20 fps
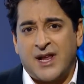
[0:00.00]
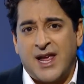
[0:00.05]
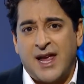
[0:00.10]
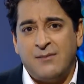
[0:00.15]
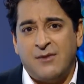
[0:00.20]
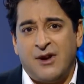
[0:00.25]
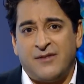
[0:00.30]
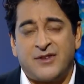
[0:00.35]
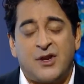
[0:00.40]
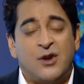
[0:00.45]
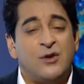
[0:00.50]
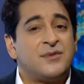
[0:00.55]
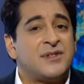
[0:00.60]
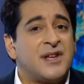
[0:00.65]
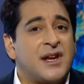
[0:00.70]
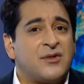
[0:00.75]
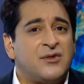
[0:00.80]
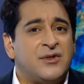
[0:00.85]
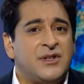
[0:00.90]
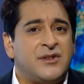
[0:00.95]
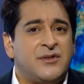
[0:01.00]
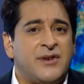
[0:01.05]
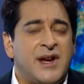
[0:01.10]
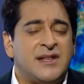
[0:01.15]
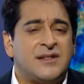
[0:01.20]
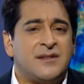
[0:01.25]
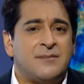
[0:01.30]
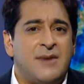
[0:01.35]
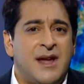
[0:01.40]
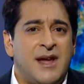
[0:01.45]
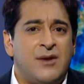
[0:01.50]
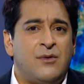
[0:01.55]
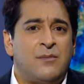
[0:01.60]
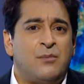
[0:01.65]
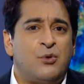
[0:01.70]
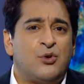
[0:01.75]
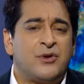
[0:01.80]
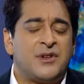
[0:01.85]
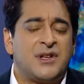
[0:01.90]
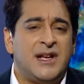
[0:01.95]
It came after Home Secretary Theresa May
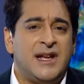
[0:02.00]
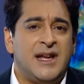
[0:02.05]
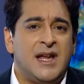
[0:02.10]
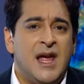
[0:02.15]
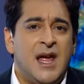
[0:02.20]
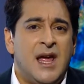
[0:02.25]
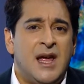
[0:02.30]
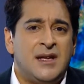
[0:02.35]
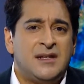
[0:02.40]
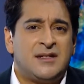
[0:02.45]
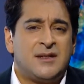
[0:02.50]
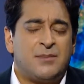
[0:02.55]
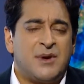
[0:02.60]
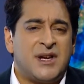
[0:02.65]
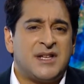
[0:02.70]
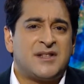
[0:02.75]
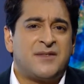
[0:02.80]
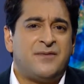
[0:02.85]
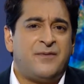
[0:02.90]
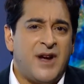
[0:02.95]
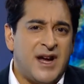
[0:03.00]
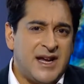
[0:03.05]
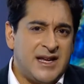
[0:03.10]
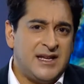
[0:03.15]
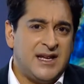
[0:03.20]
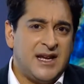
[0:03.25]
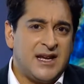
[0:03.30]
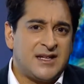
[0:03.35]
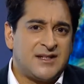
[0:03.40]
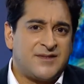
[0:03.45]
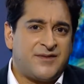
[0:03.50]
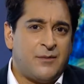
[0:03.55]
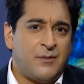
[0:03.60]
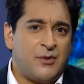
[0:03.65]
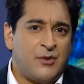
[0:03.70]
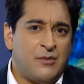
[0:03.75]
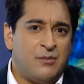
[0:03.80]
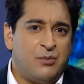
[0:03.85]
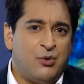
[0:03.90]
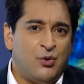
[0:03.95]
reportedly suppressed findings
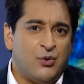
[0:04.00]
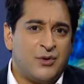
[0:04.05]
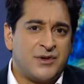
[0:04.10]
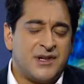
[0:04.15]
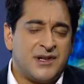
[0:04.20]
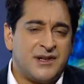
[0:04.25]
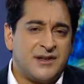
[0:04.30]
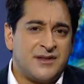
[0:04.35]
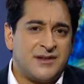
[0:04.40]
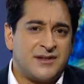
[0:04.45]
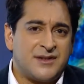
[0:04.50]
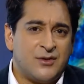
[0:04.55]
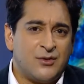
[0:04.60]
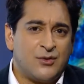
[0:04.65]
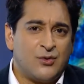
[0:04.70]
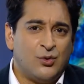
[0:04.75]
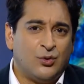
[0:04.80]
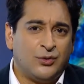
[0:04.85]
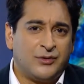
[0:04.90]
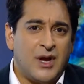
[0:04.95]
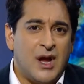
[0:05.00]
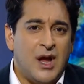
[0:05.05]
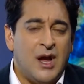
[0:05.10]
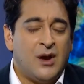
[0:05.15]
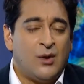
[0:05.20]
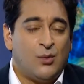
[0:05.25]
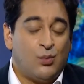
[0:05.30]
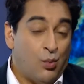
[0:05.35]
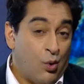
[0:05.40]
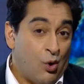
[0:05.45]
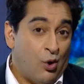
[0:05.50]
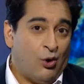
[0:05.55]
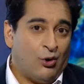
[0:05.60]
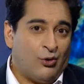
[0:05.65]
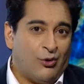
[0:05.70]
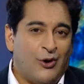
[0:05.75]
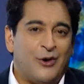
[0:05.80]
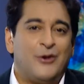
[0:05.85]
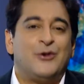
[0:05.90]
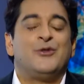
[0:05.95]
from a report into the so called
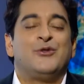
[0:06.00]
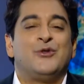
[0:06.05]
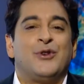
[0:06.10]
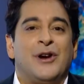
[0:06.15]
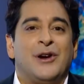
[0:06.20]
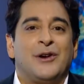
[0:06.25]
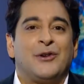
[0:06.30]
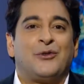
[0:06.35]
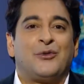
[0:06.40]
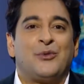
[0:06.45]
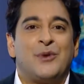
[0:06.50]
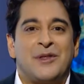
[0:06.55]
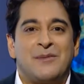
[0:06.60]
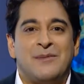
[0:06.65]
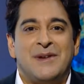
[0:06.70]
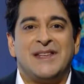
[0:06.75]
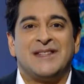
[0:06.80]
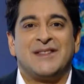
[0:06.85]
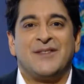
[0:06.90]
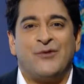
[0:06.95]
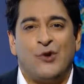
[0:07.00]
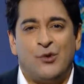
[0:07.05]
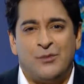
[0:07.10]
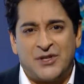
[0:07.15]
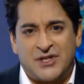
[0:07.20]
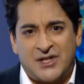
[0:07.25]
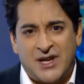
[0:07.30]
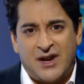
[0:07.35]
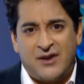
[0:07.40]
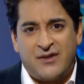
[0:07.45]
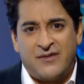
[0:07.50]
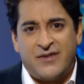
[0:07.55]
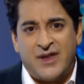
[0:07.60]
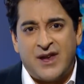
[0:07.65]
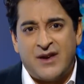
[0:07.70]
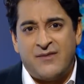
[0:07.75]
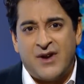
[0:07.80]
war on drugs. With me is the former chair of the